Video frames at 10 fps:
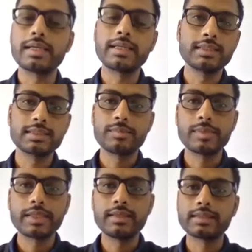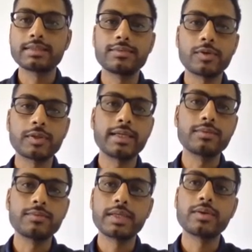arrange a separate lecture for that,
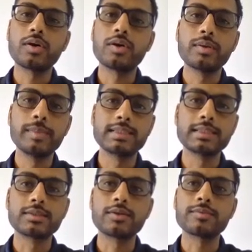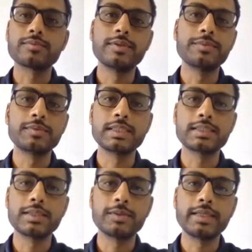where all your basics of 5th,
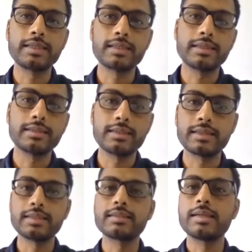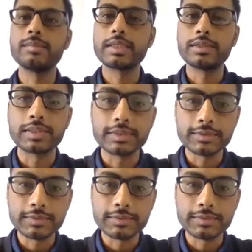6th, 7th, 8th, 9th, and 10th can be covered.